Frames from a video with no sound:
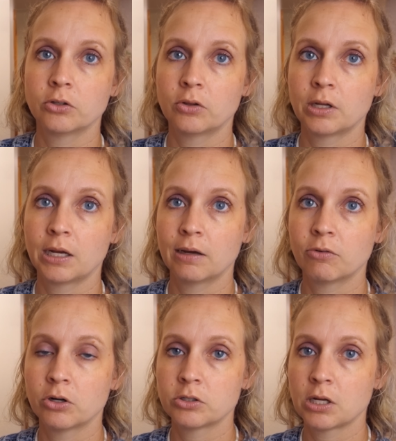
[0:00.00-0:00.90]
know that I have a
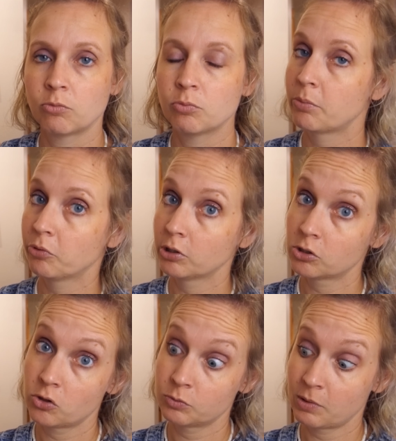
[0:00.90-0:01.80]
hard time remembering to
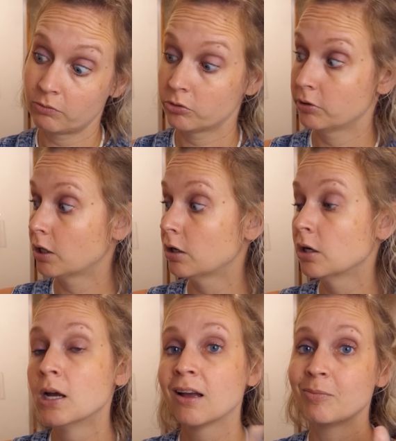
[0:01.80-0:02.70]
close my rotary cutter.
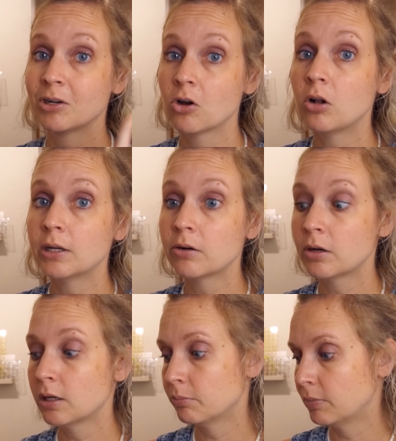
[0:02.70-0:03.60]
I've been called out
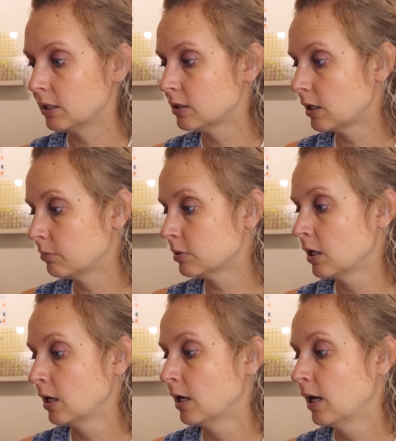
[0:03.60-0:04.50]
on it many times,
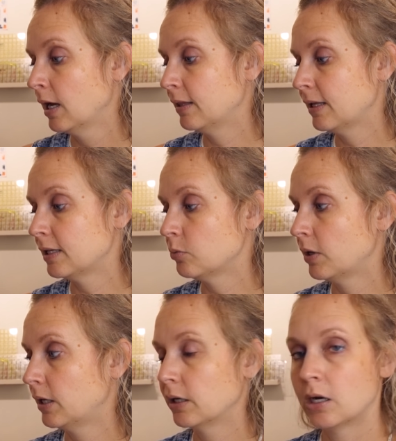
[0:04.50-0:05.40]
and that's
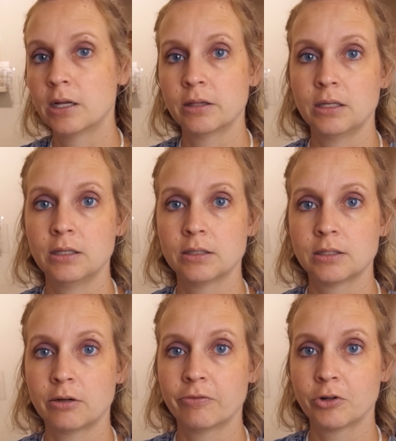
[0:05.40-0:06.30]
why I got the
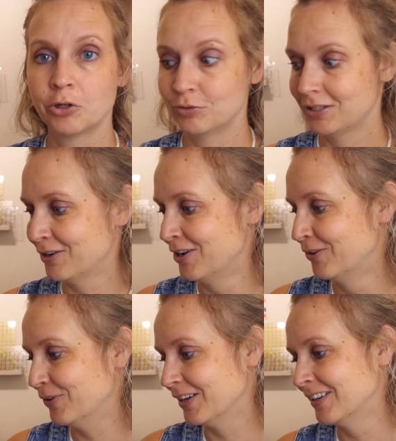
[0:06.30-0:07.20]
self-closing
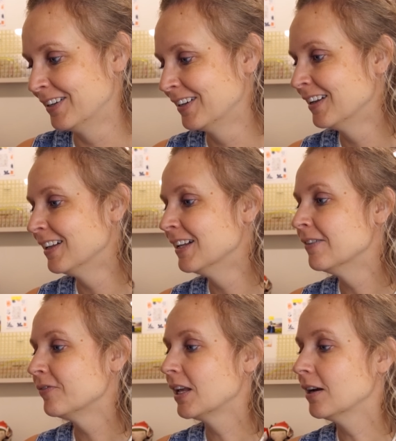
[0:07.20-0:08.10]
one.
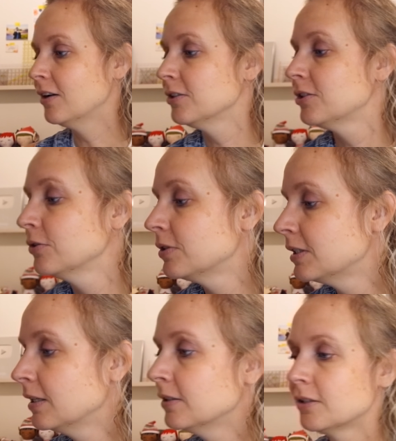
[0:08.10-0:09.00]
They also
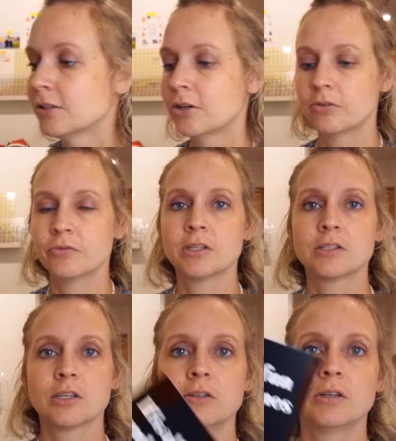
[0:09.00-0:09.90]
sent, oh, this
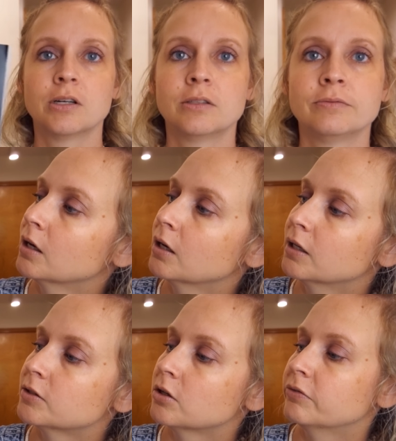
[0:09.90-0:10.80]
cute card.
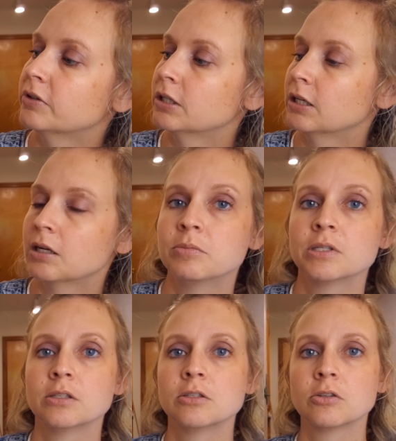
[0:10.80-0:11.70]
It's all fun and
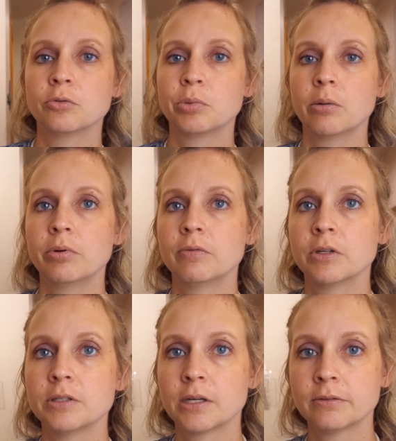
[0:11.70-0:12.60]
games until the bobbin
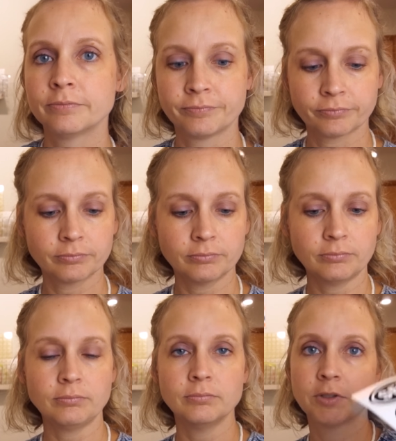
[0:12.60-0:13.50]
runs out.
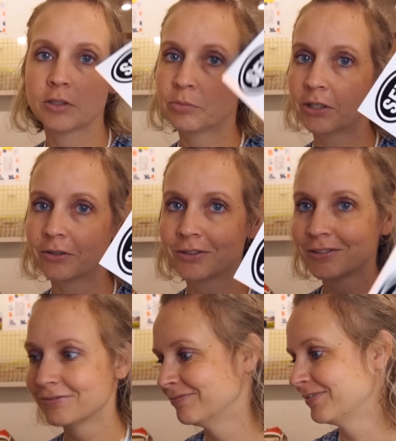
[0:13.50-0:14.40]
Some
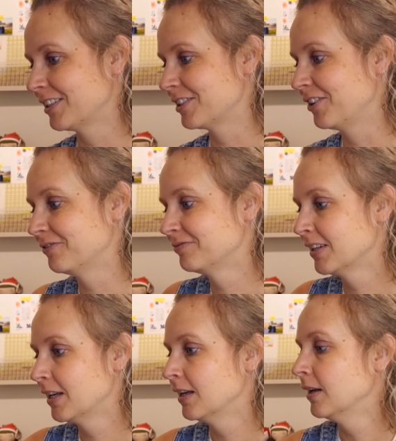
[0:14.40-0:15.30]
stickers. That's cute.
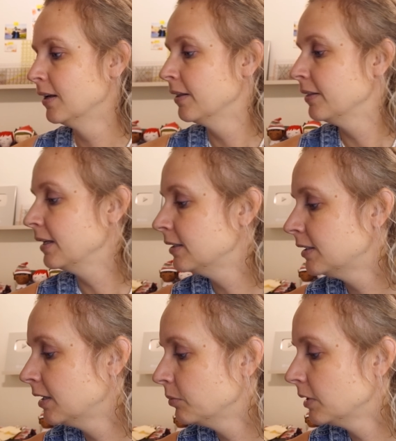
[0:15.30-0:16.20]
They
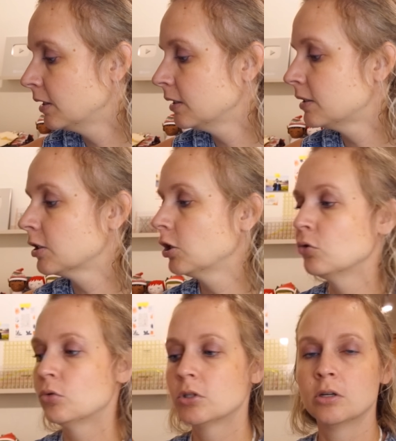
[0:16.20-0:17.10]
sent me this
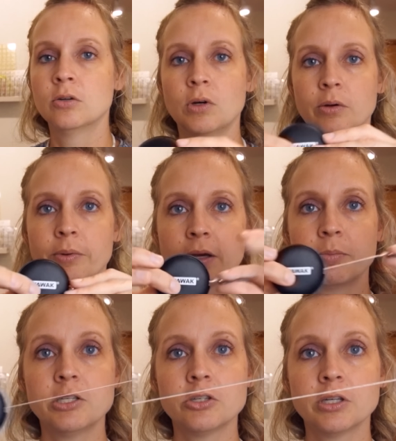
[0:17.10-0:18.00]
cute Warwick
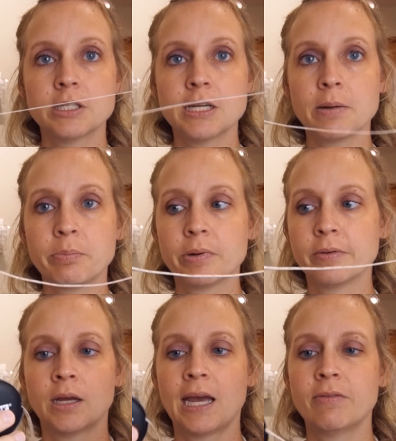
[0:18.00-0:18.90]
measuring tape.
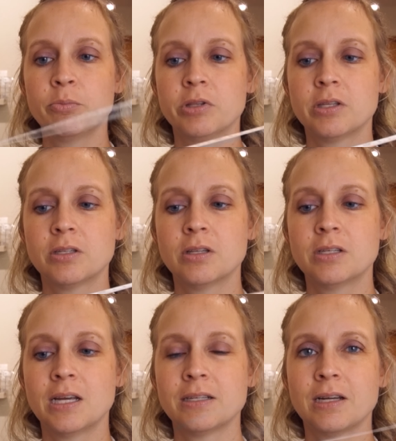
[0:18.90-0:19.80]
I haven't put this to the
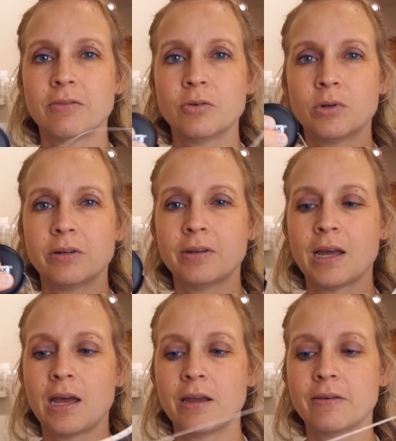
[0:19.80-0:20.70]
test. Every one I
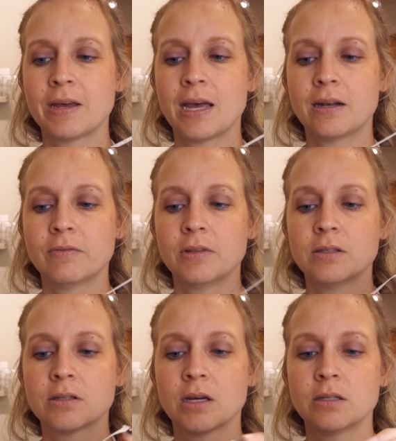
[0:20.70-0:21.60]
have had of
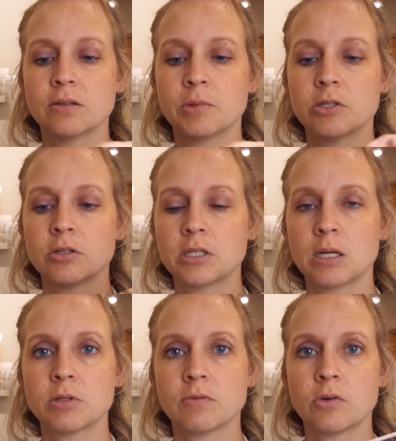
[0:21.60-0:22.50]
these kind of measuring
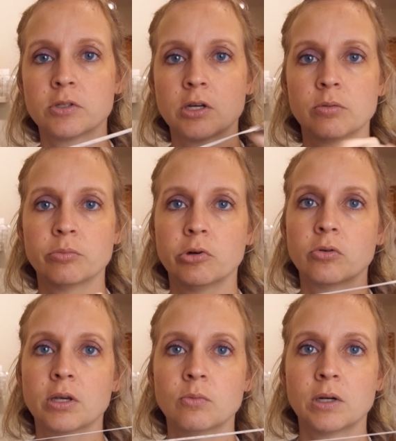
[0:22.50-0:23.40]
tapes have always gotten
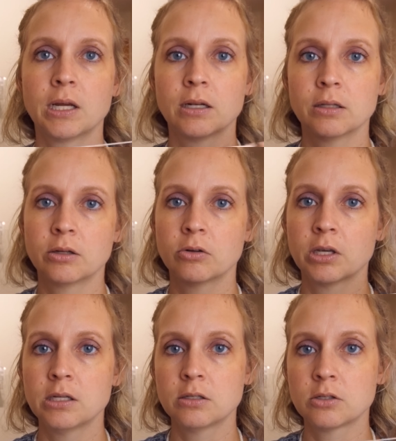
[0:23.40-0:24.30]
broken when I had little
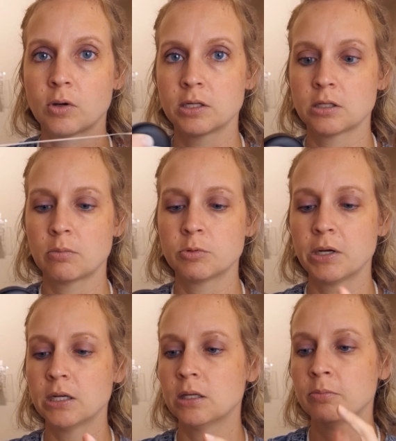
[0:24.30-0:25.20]
kids, so I stopped
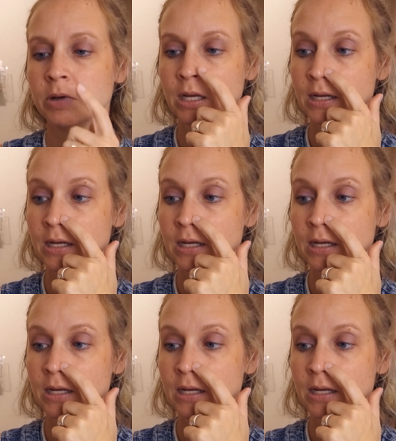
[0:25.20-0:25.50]
buying them.